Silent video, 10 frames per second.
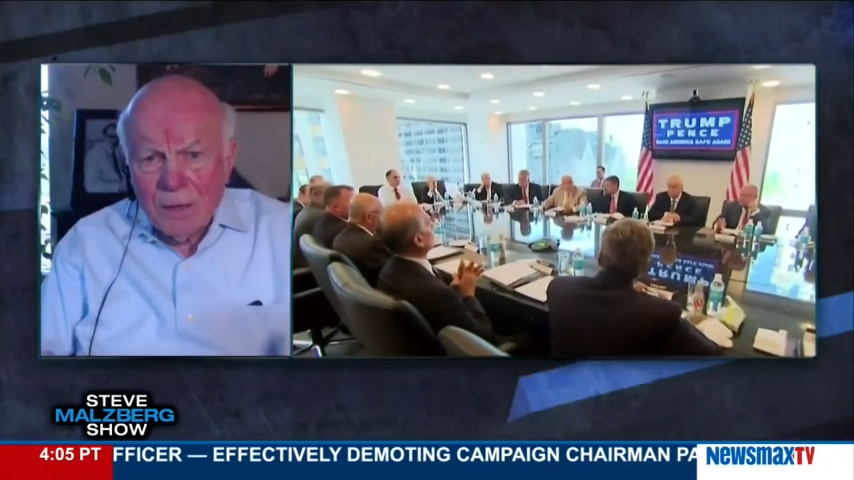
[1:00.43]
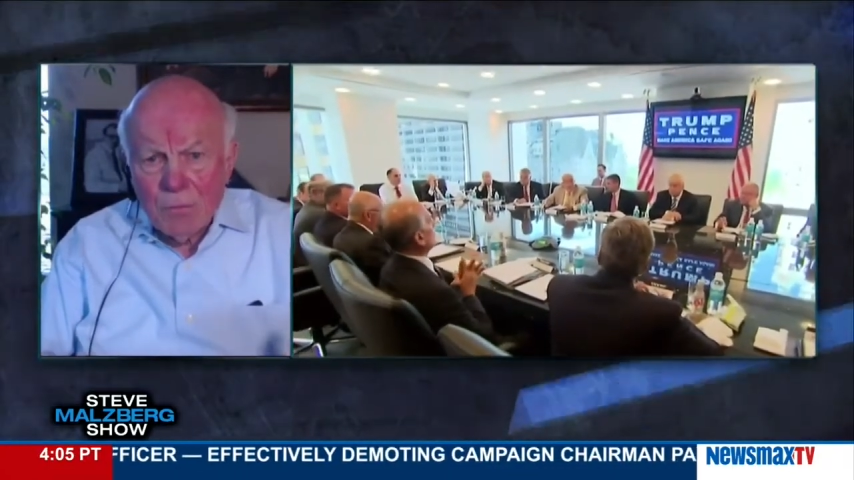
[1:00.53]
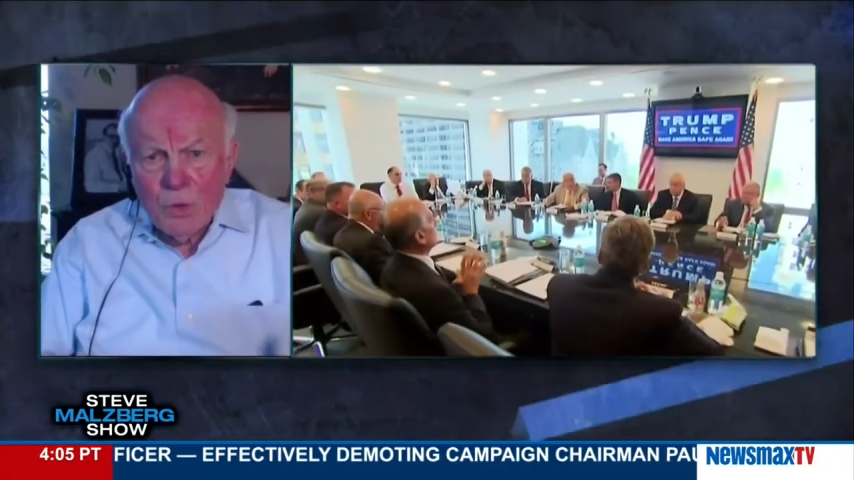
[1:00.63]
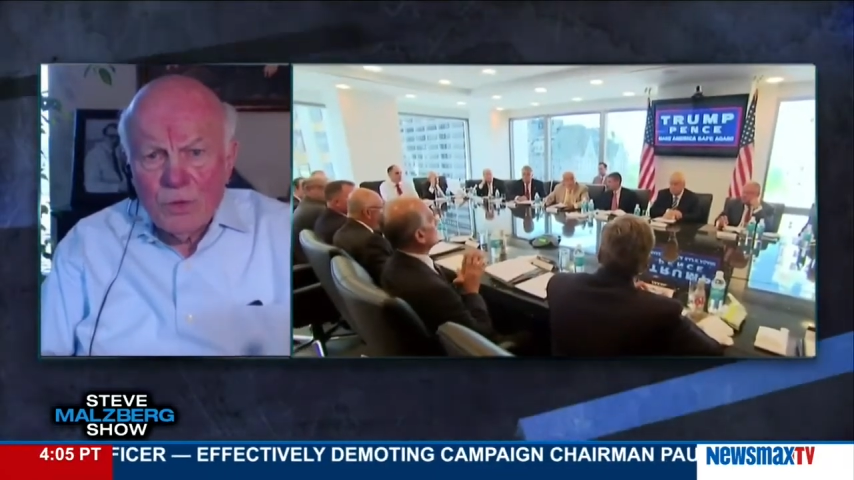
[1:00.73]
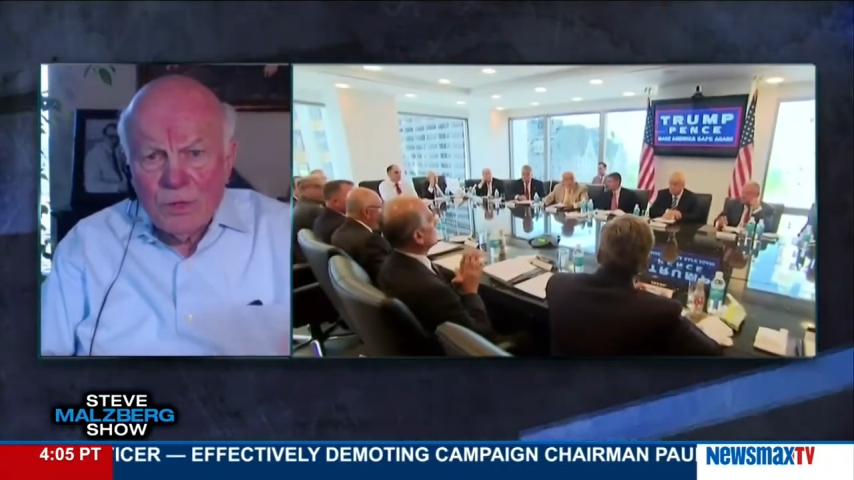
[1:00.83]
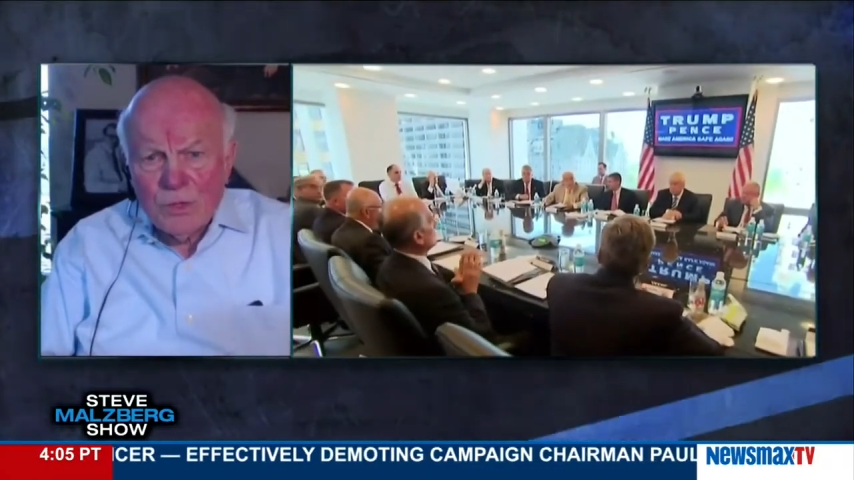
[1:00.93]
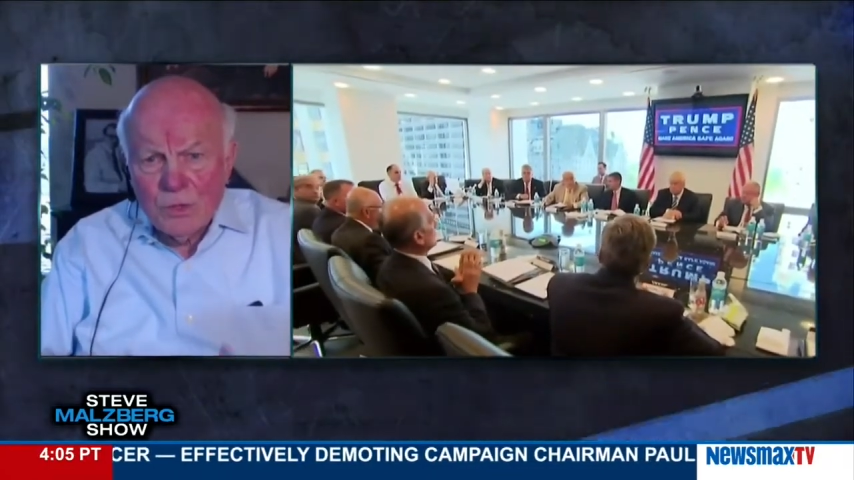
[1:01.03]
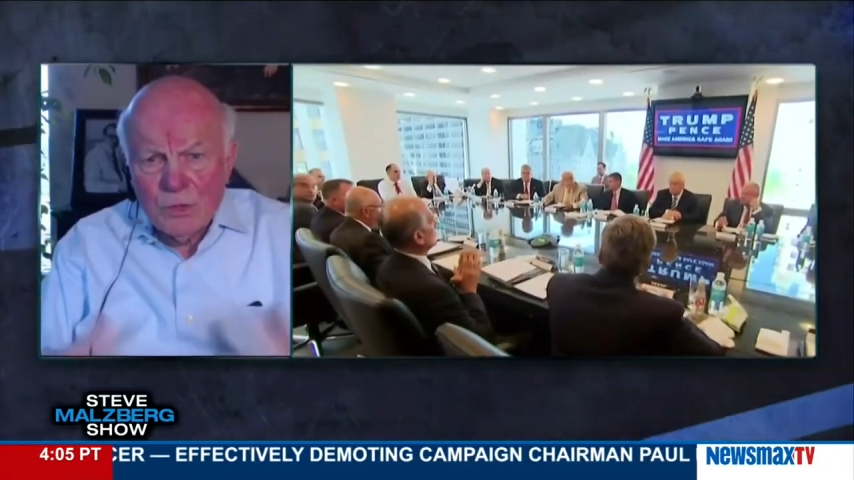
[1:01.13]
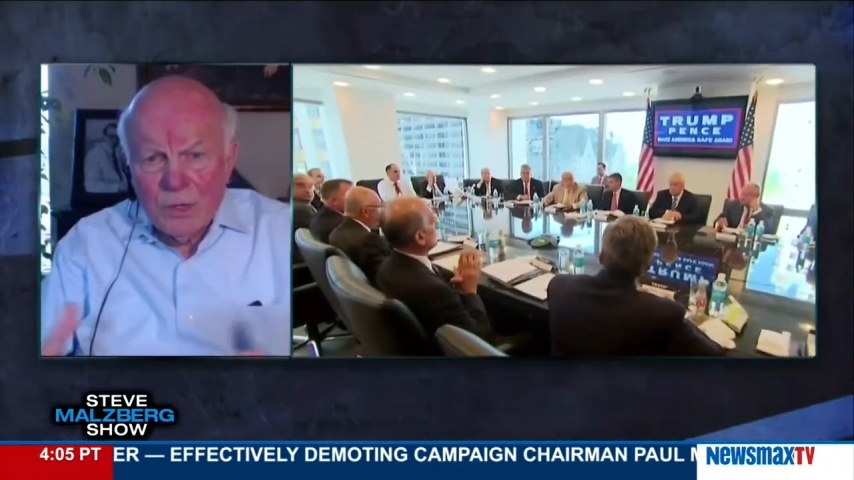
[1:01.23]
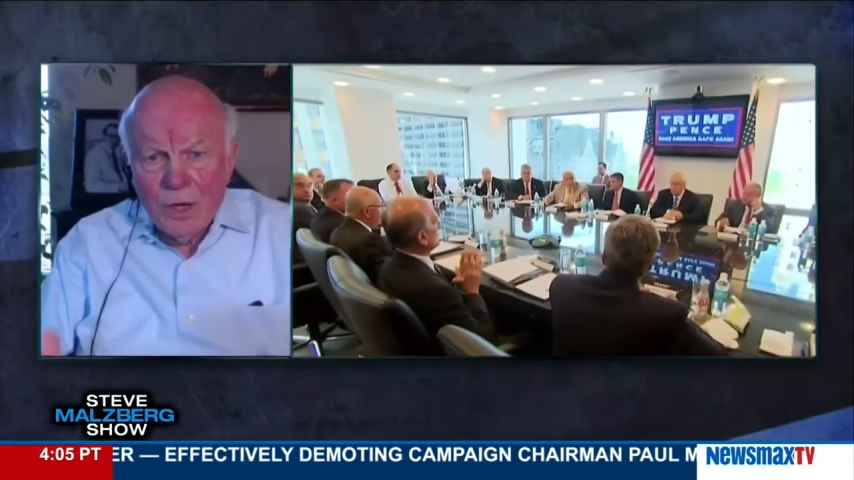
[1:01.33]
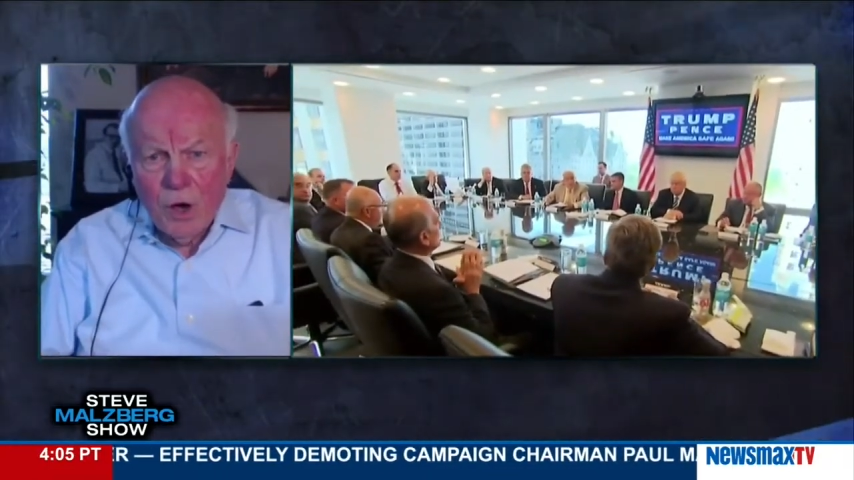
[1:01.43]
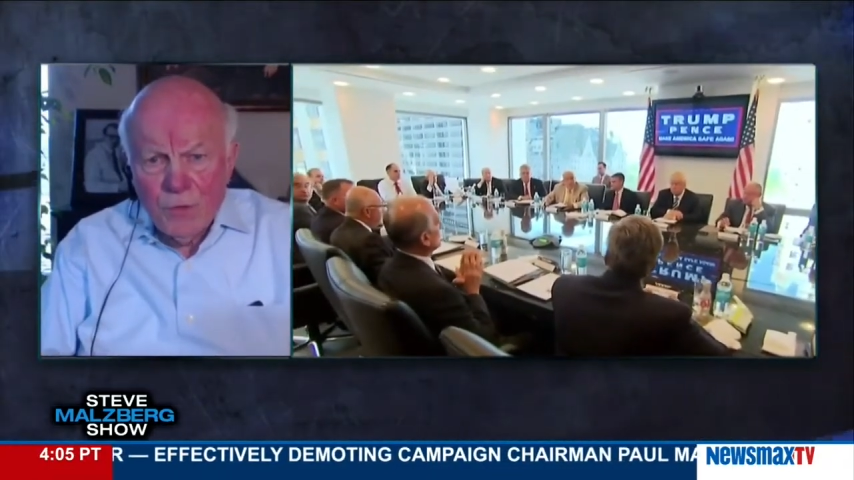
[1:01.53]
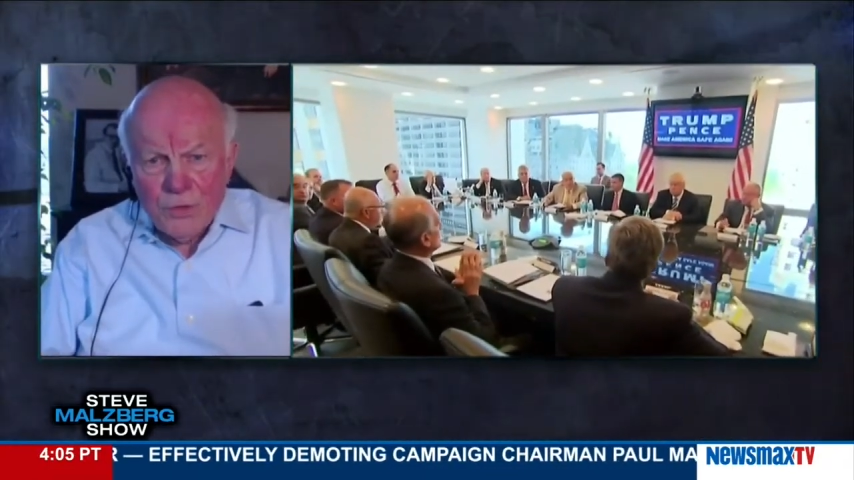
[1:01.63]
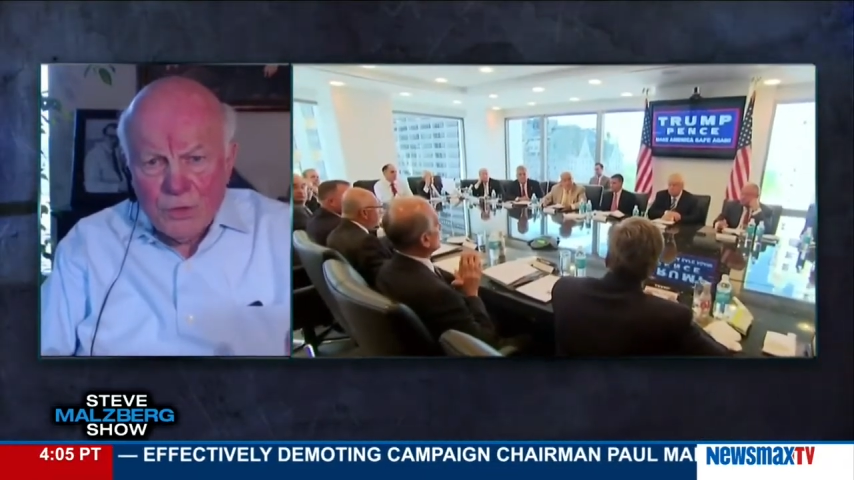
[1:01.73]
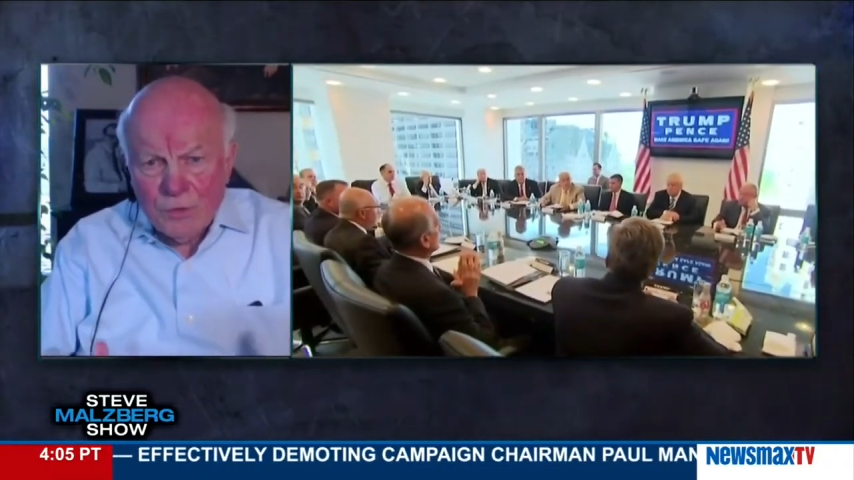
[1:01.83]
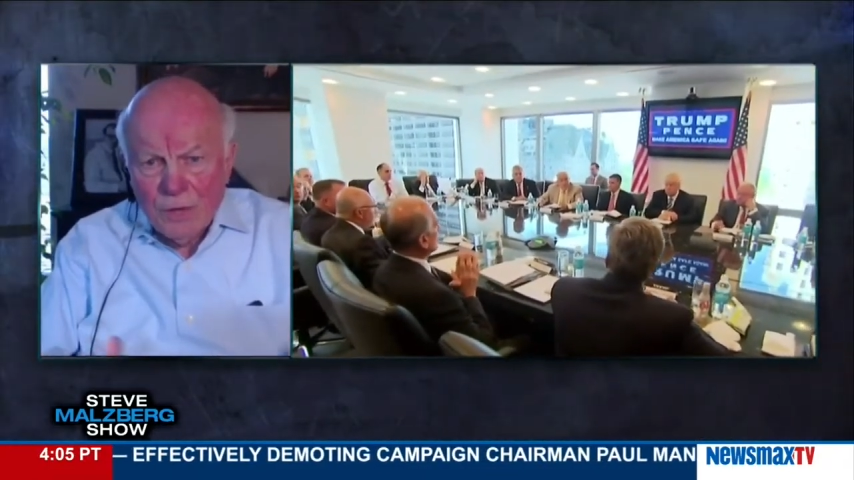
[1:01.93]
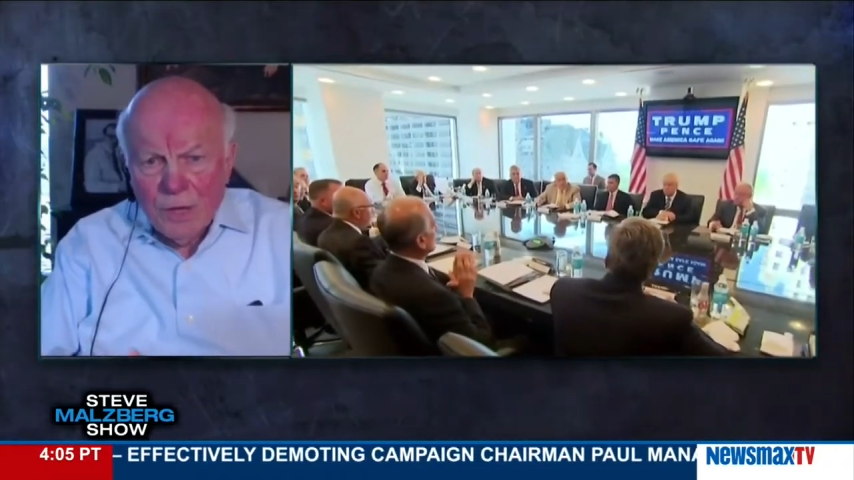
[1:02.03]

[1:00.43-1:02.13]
move into the office of